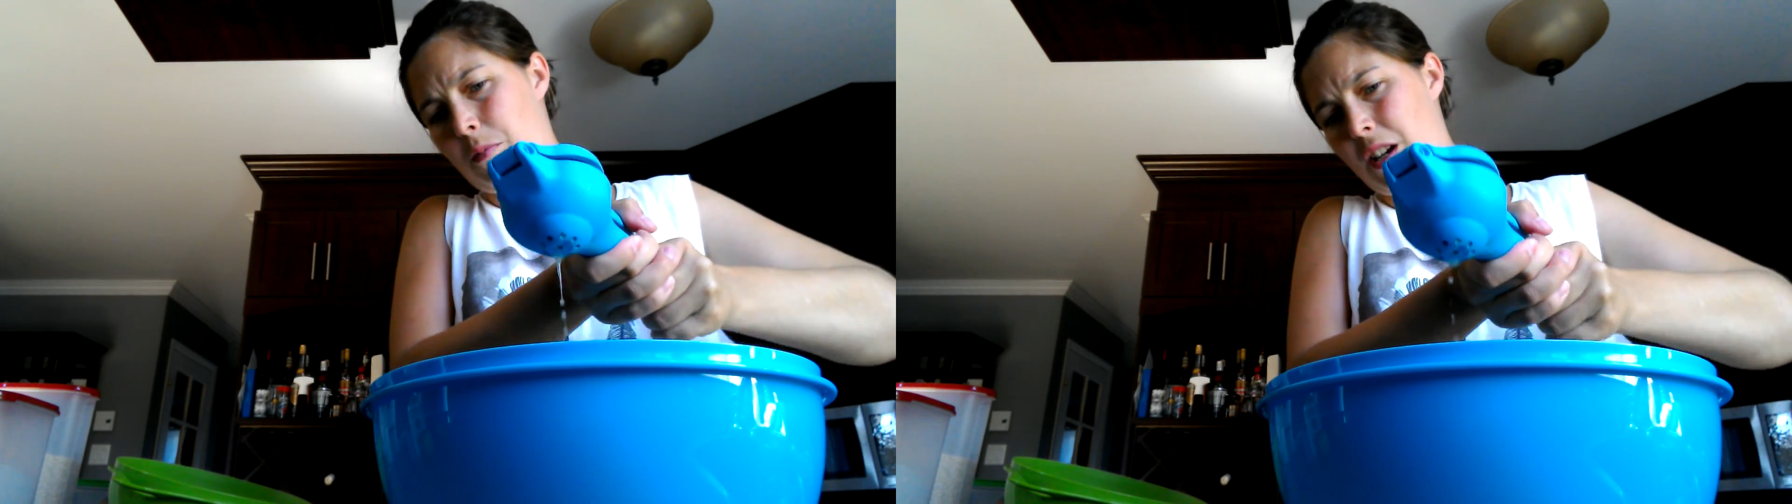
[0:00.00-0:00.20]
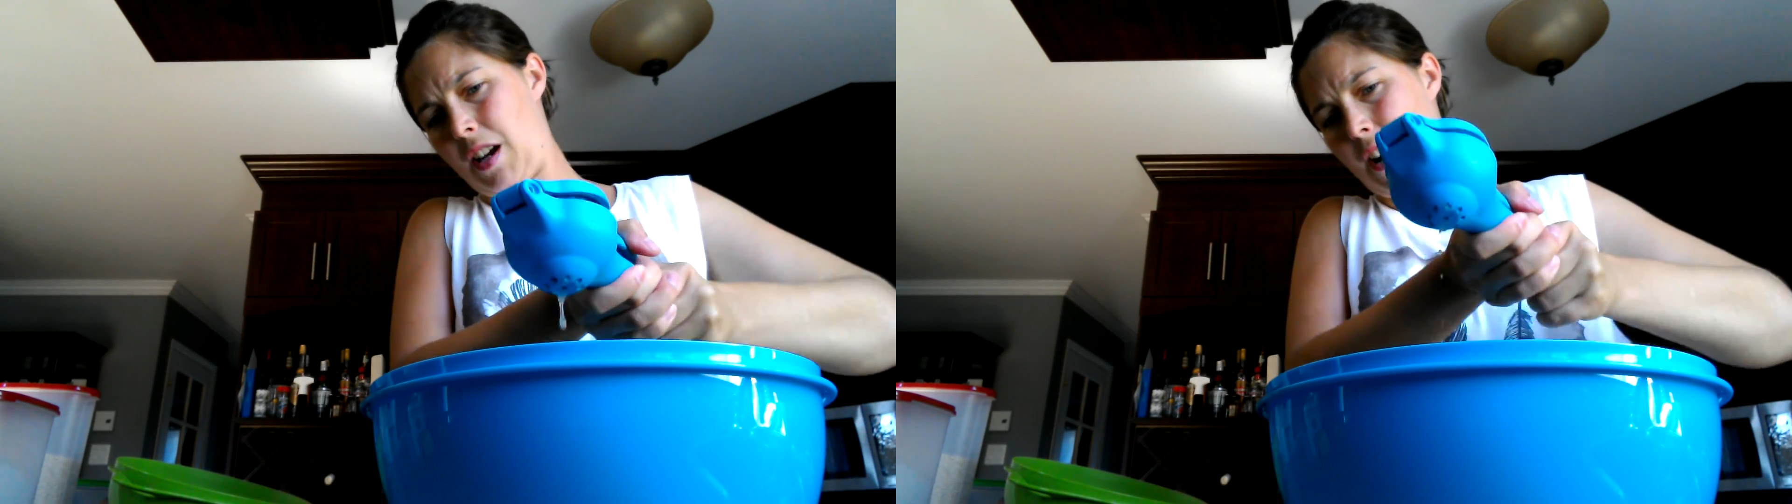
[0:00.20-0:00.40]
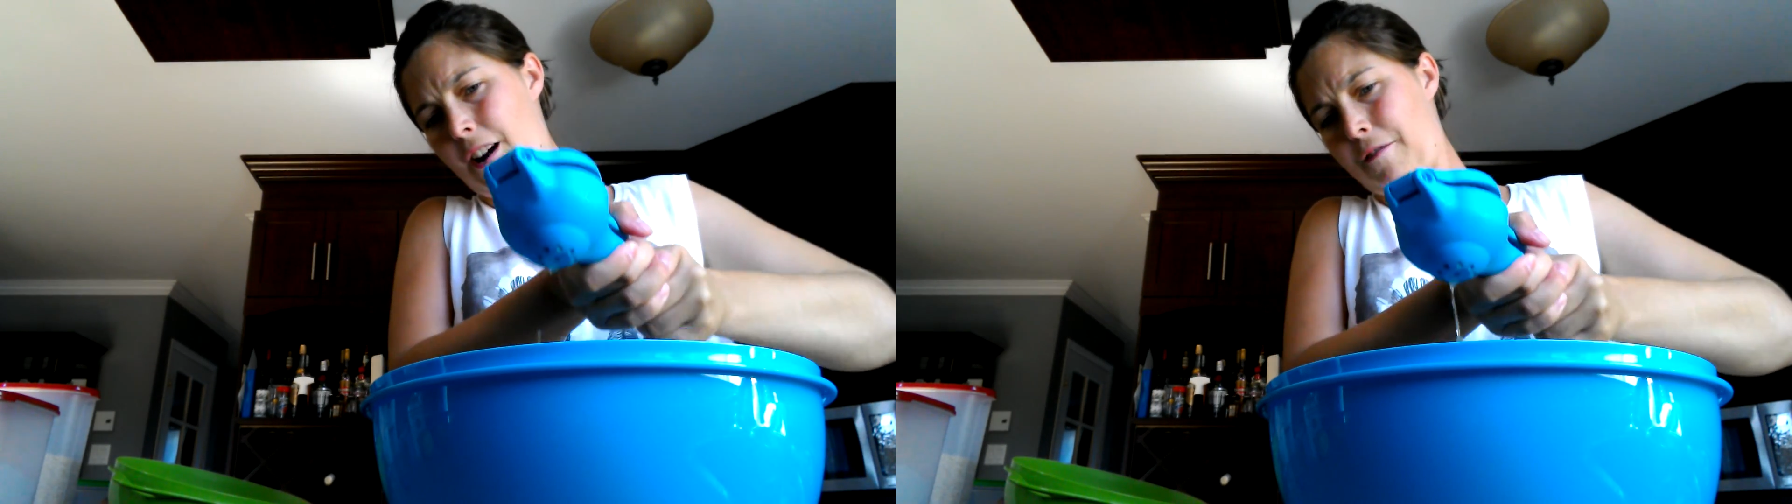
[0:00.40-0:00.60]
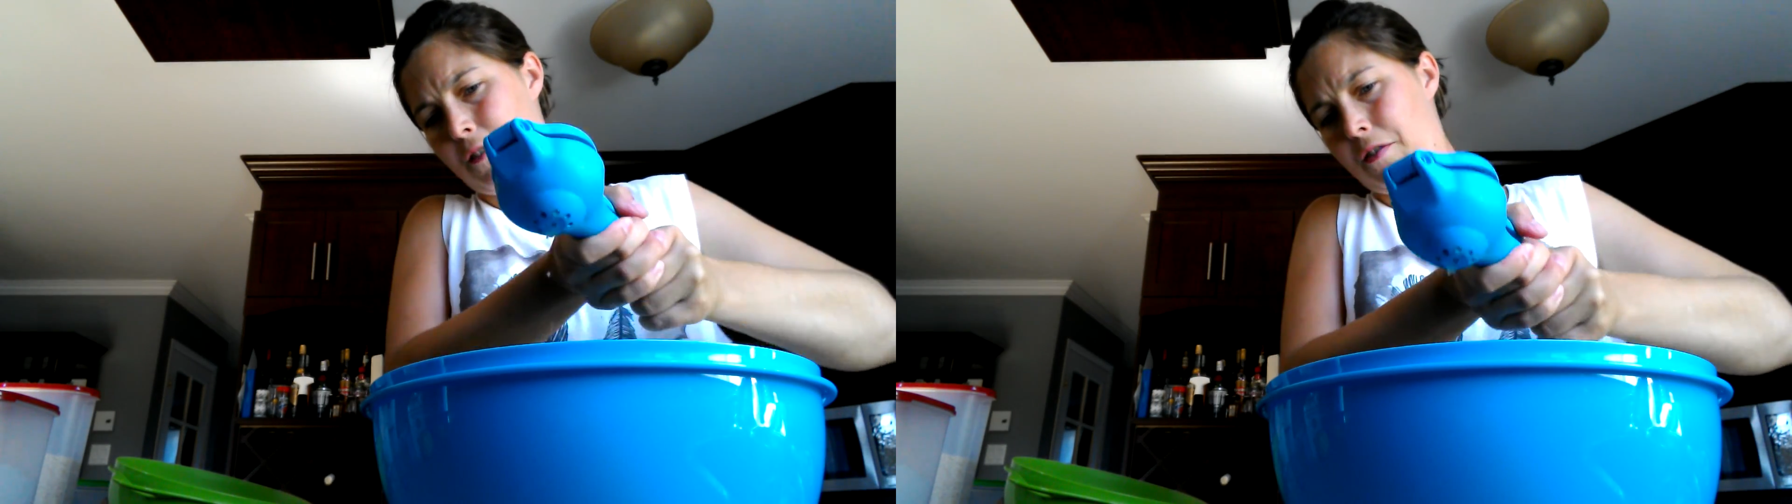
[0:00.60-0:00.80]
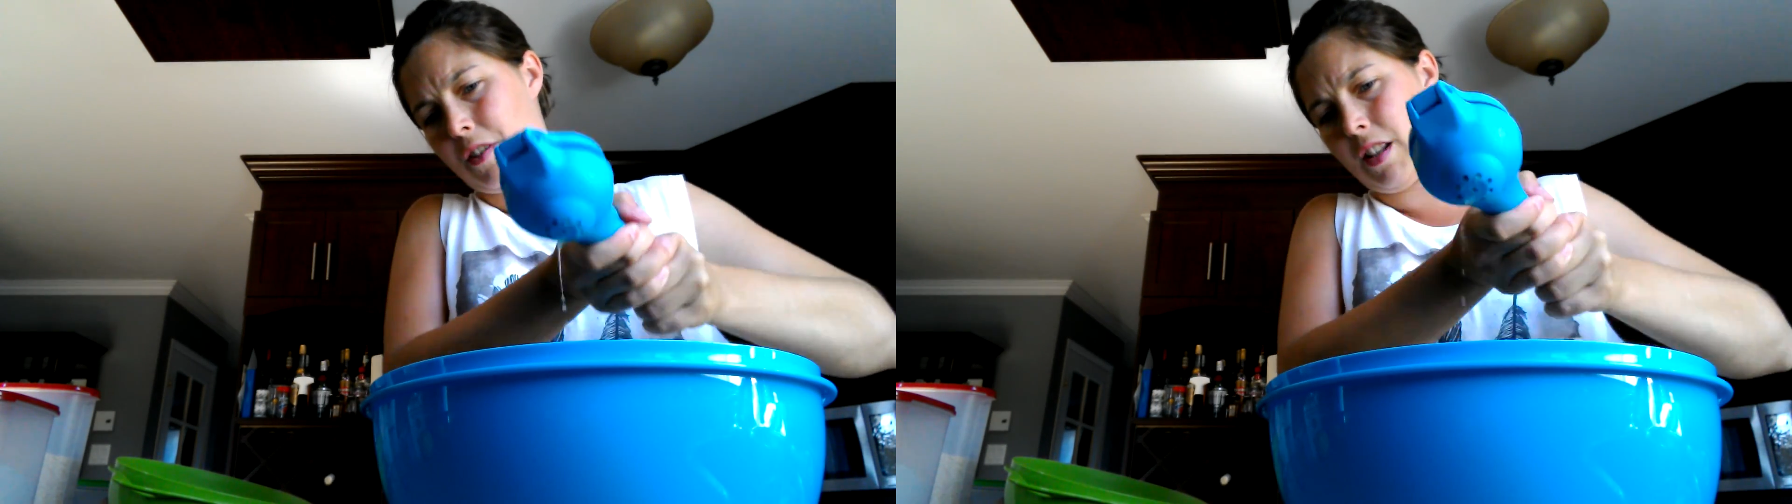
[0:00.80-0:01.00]
half
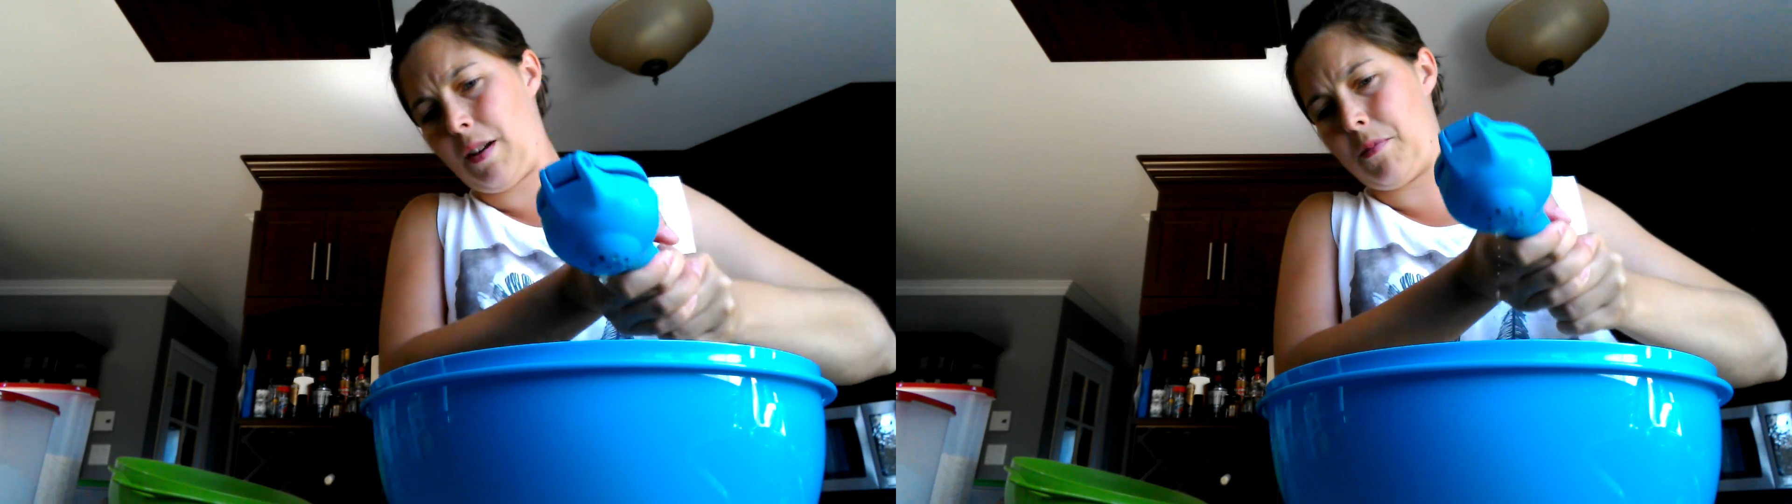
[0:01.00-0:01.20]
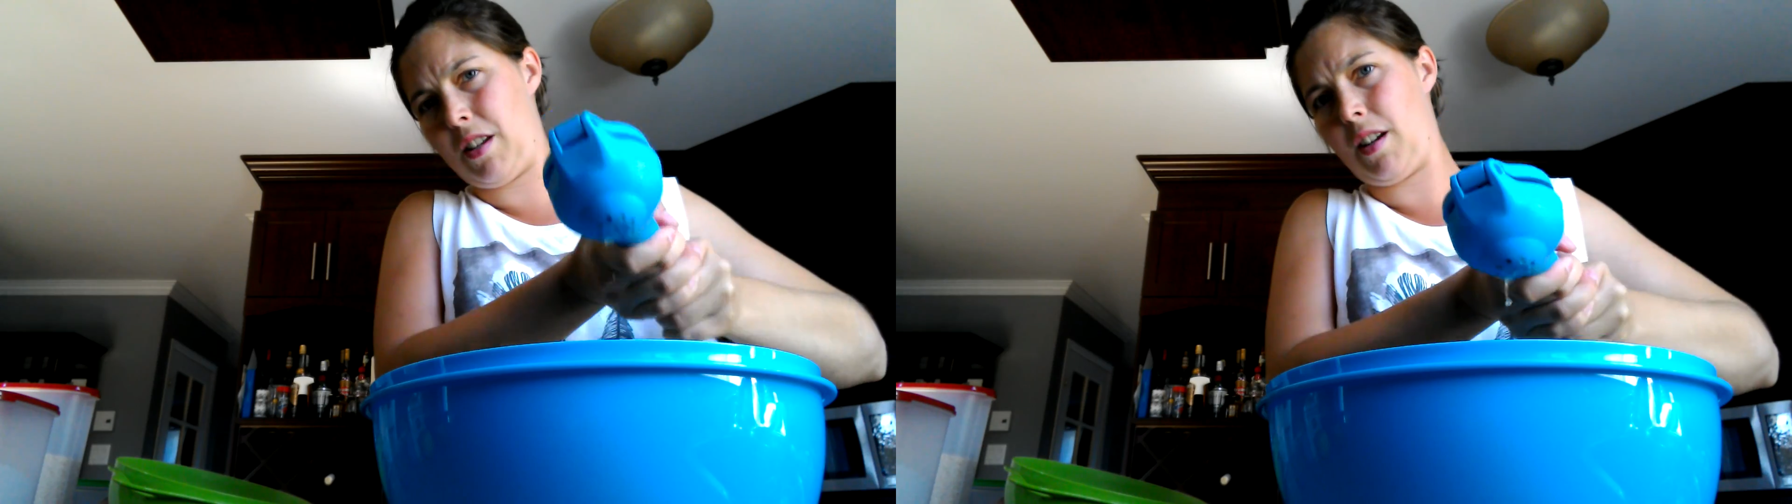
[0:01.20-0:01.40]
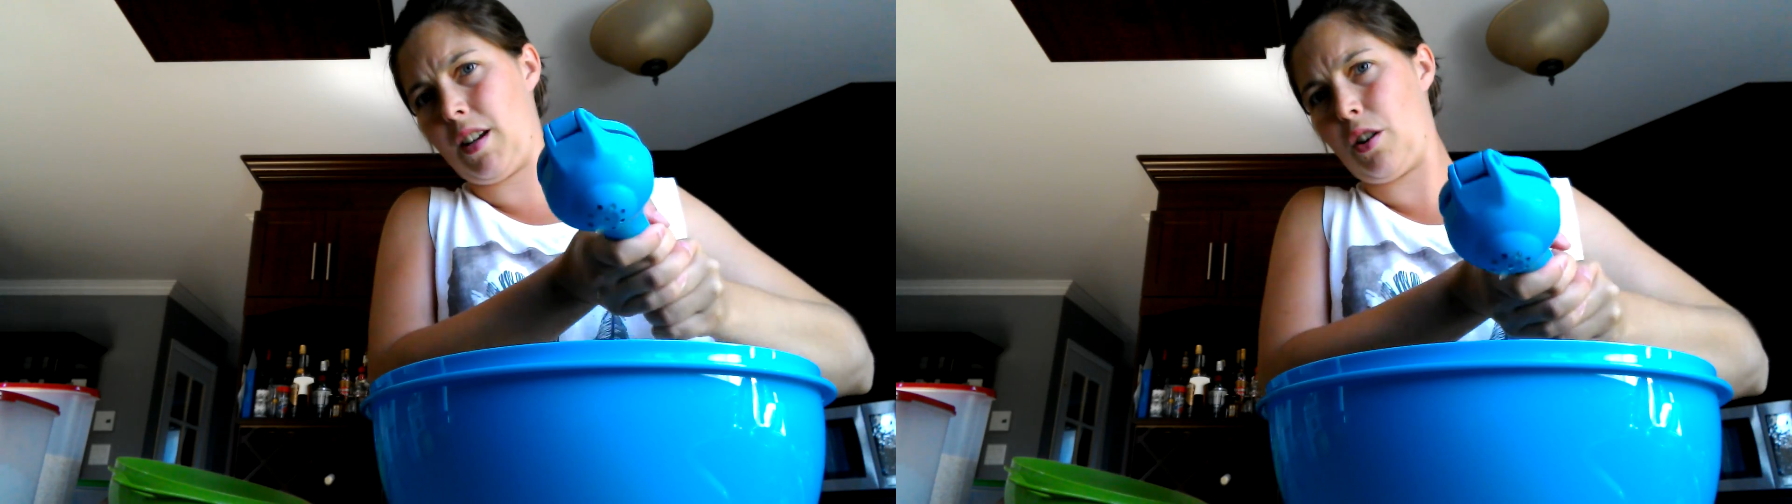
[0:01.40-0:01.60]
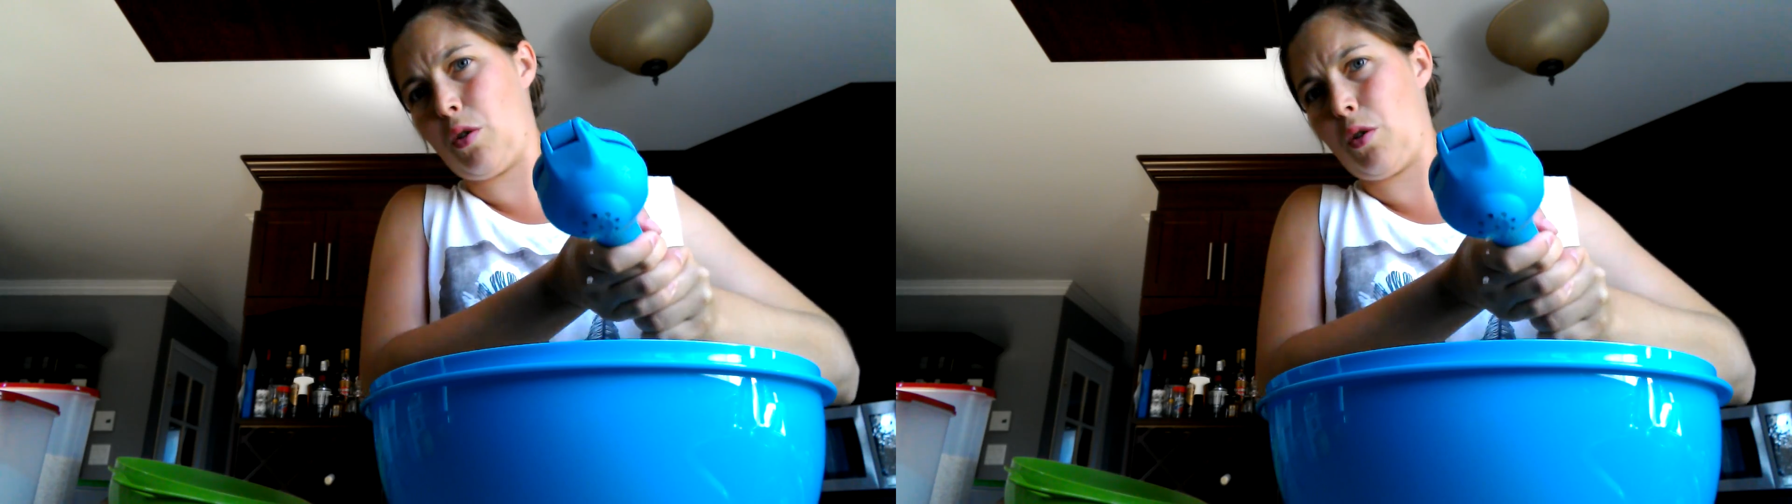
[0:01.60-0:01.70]
of the lemon I get